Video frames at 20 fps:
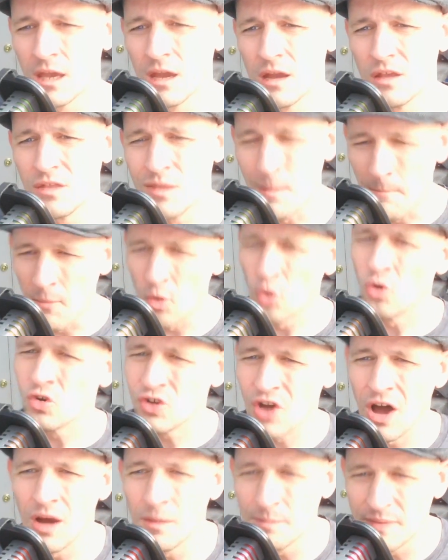the moral
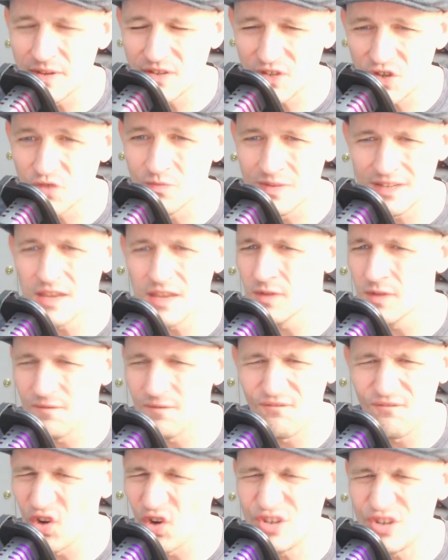compass you've been given
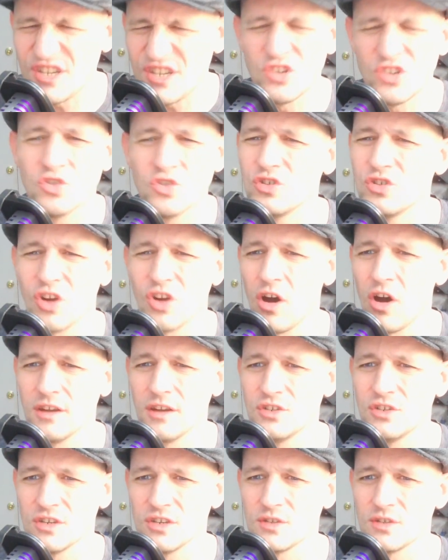first in your
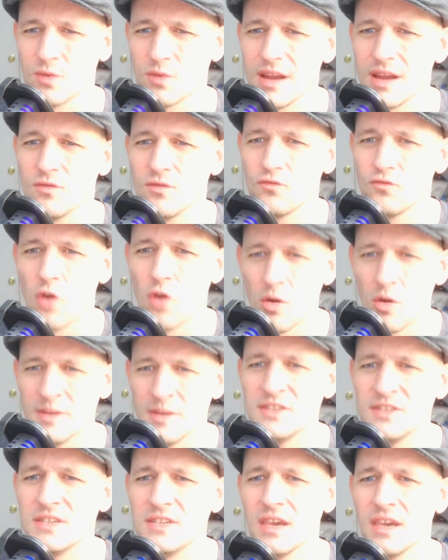conscience, right?
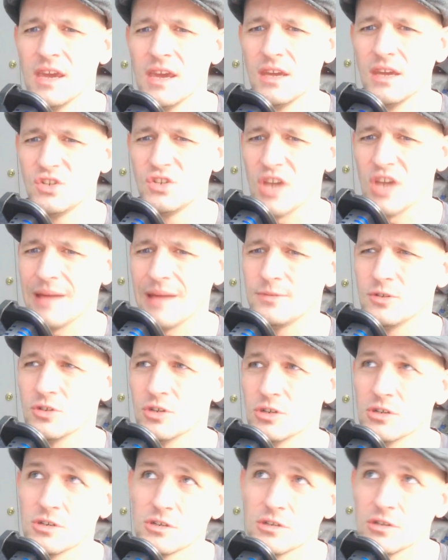Romans
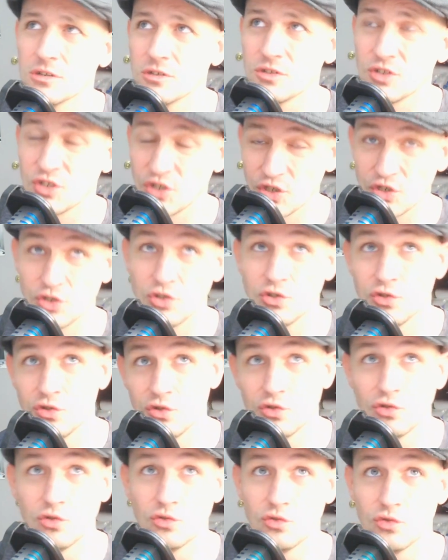chapter
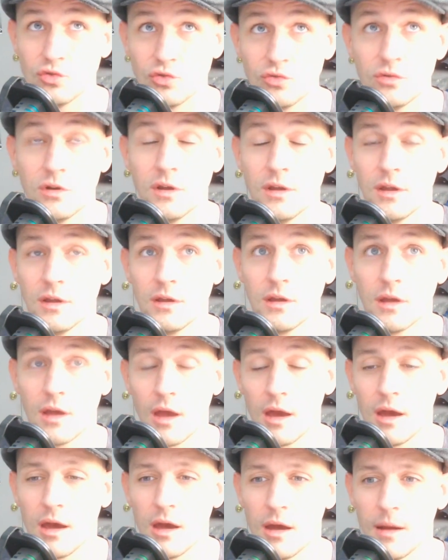2,
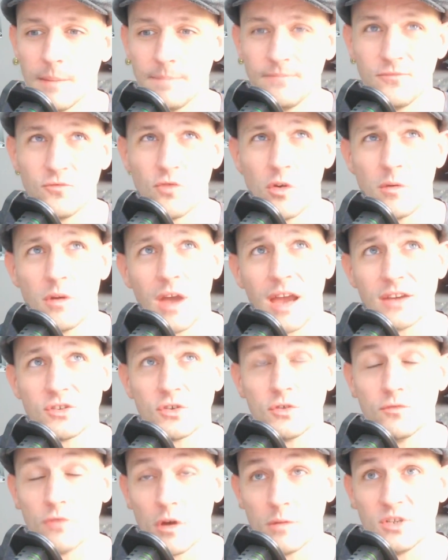um, actually
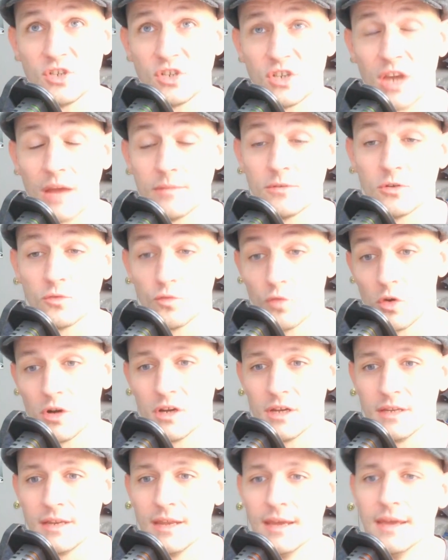Romans chapter
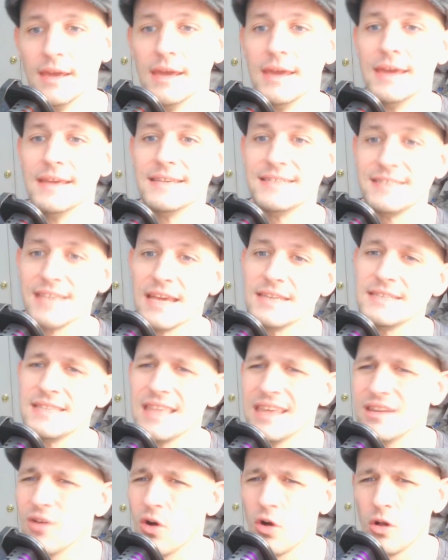1 says
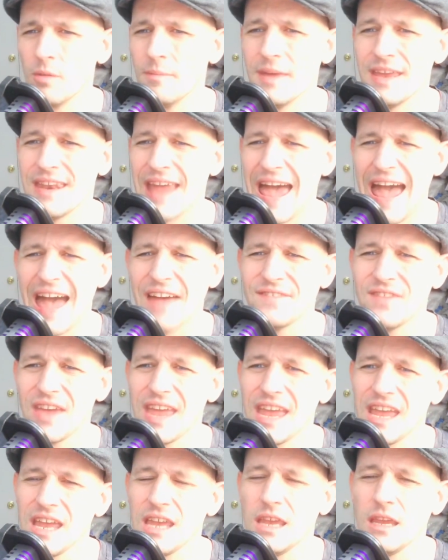that all men have
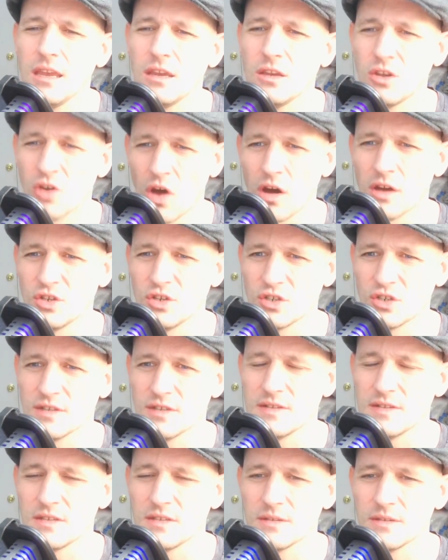a
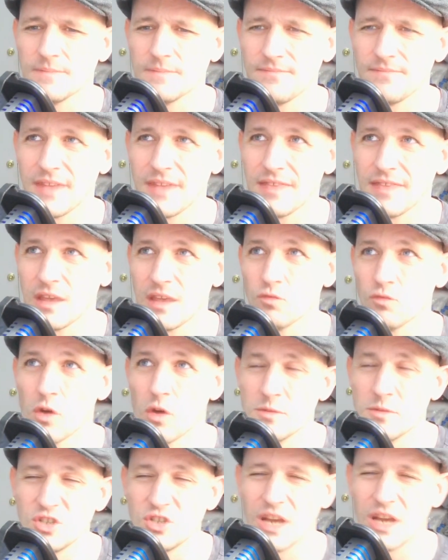conscience. I think
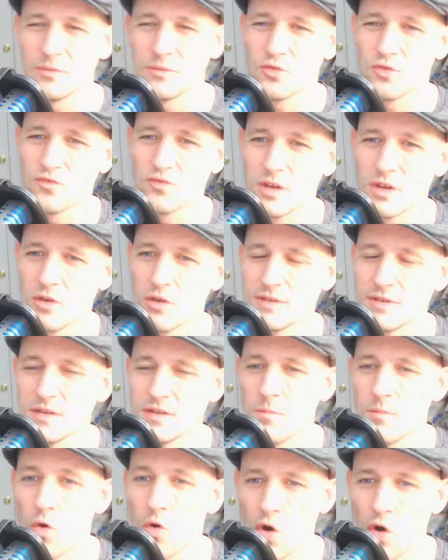Romans chapter 3 goes into
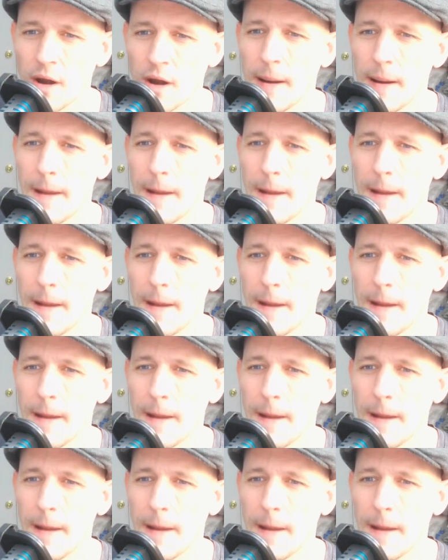more.